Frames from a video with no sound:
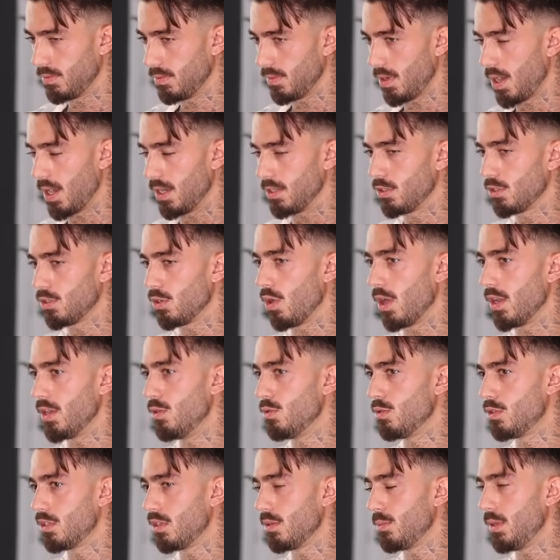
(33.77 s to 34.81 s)
All right. So I
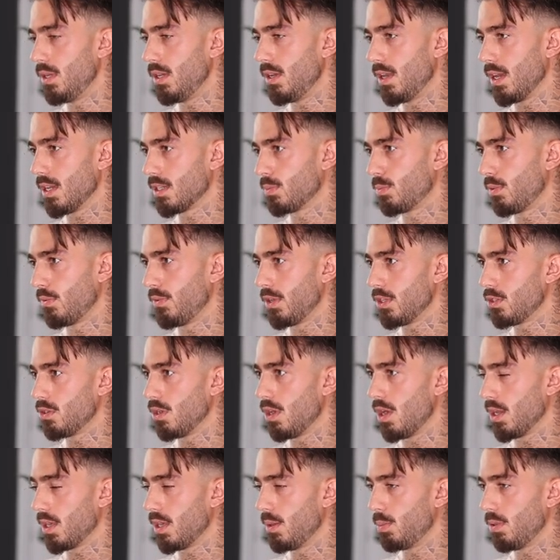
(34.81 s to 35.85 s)
used to be an
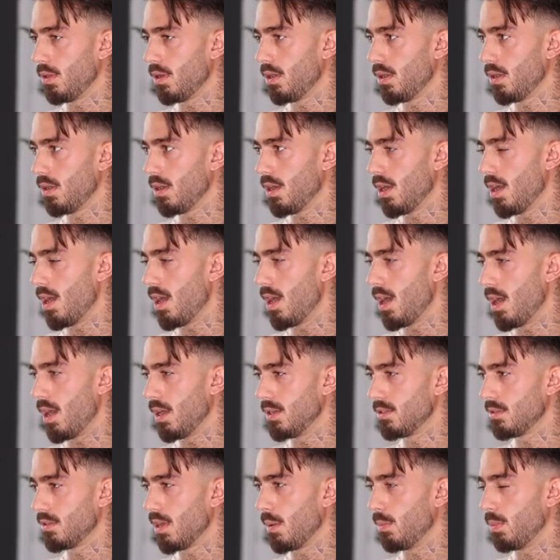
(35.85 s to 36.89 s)
ex-professional hockey player. I
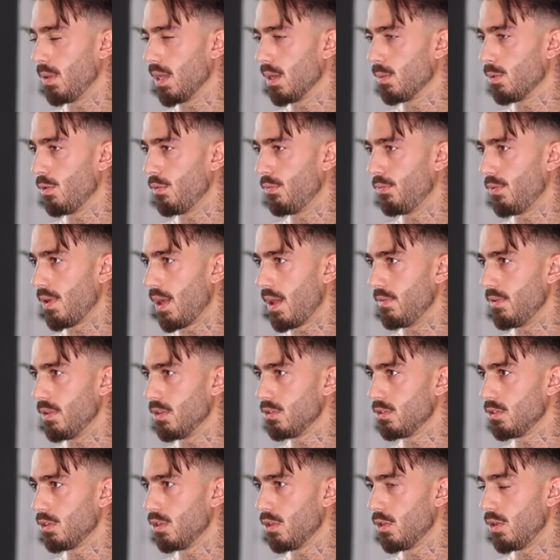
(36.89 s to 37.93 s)
stopped playing about 5
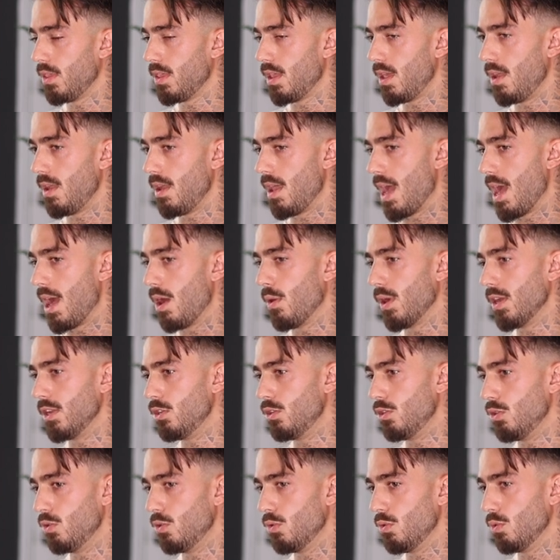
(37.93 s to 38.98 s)
years ago, and then now I
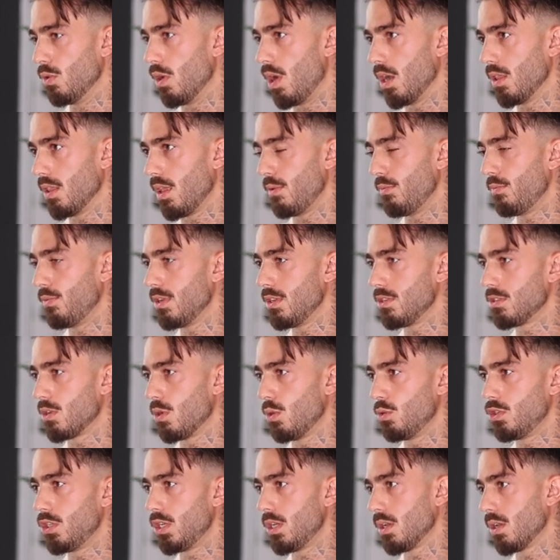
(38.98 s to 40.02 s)
do online fitness
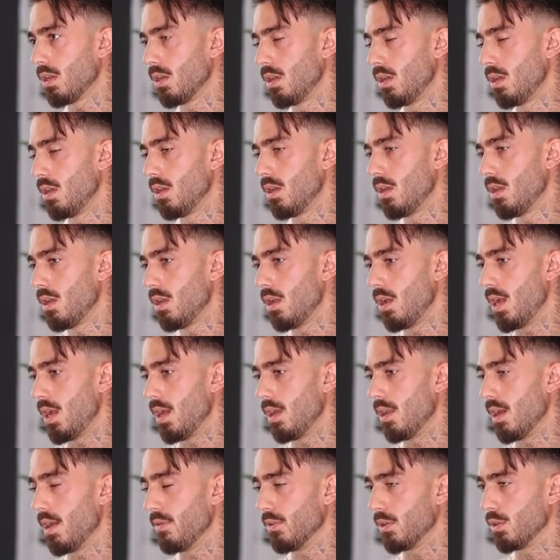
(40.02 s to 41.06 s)
coaching,
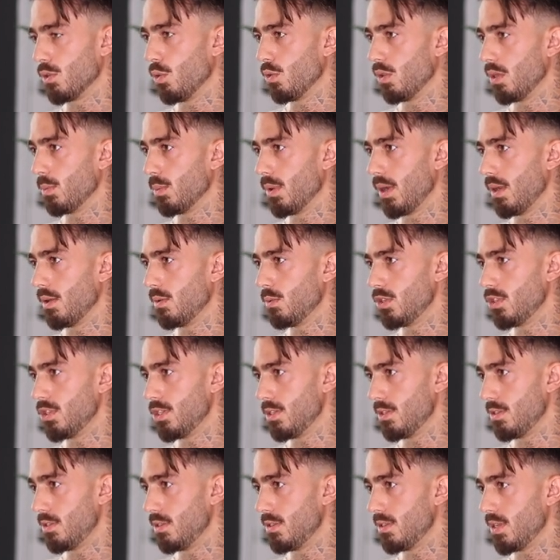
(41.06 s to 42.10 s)
and I have a clothing brand, which
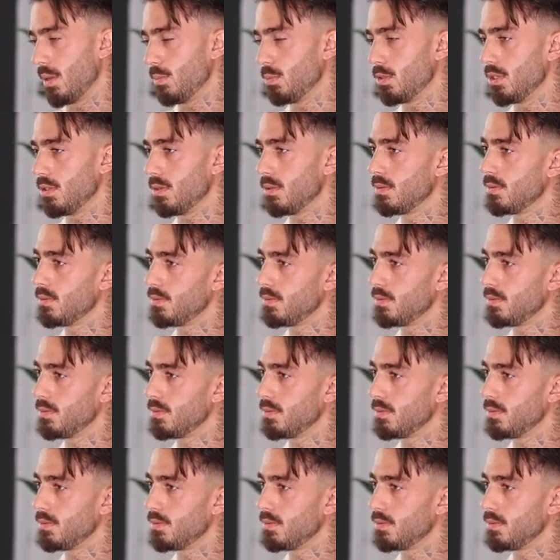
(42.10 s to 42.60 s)
is Deception.